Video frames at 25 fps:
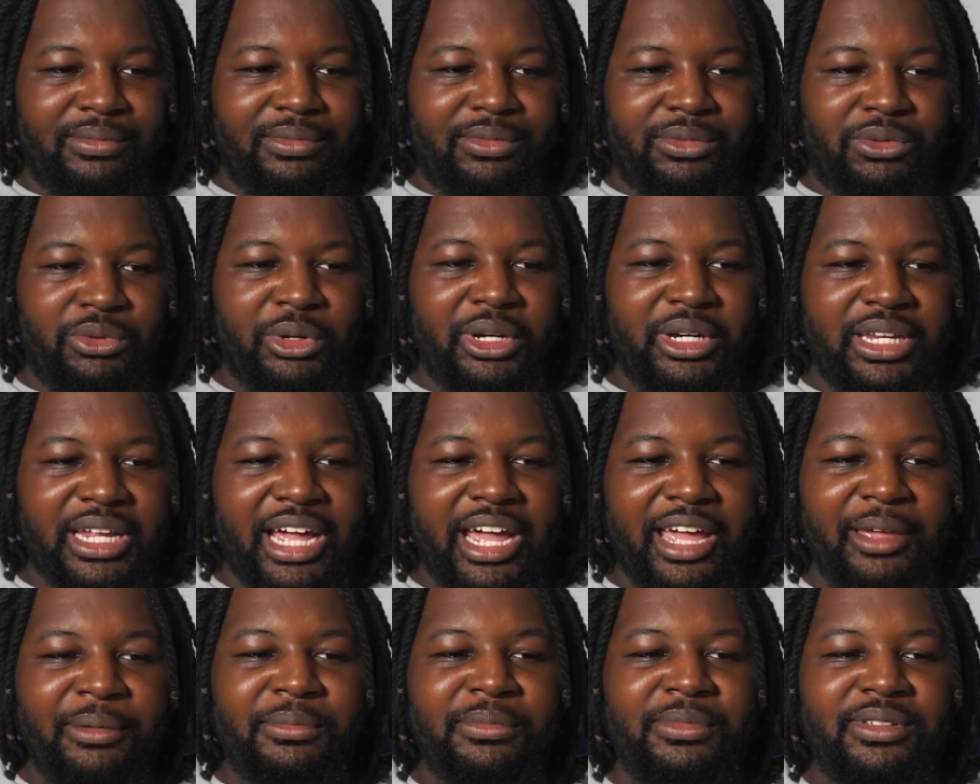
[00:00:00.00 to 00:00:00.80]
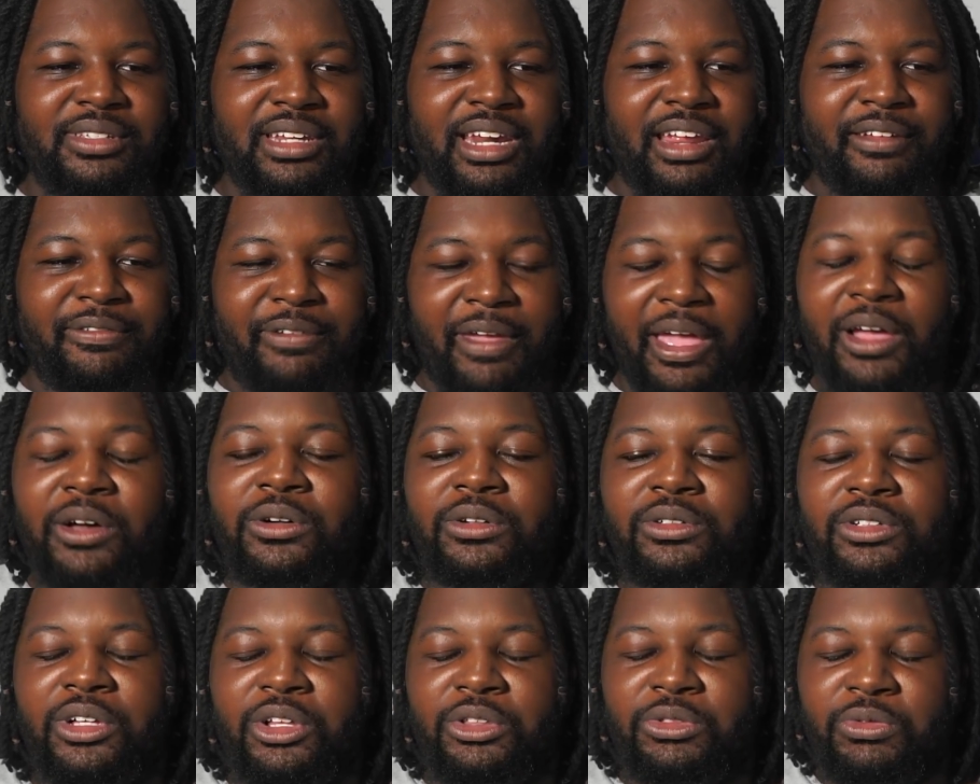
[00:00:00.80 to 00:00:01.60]
three times, and I
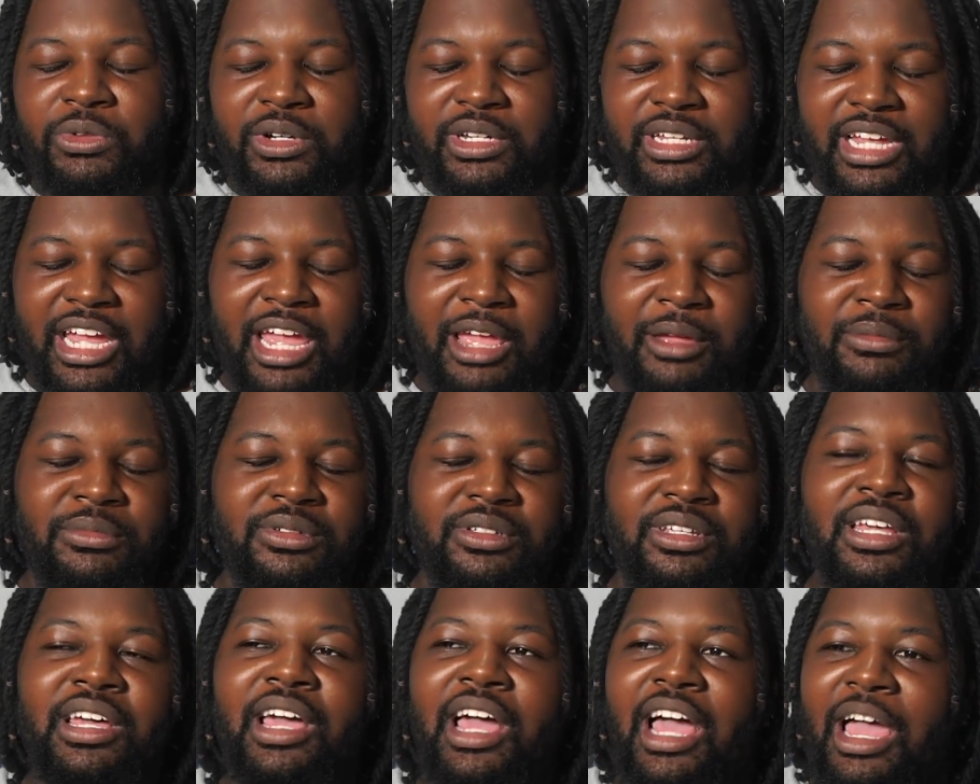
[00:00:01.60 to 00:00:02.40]
failed all three times.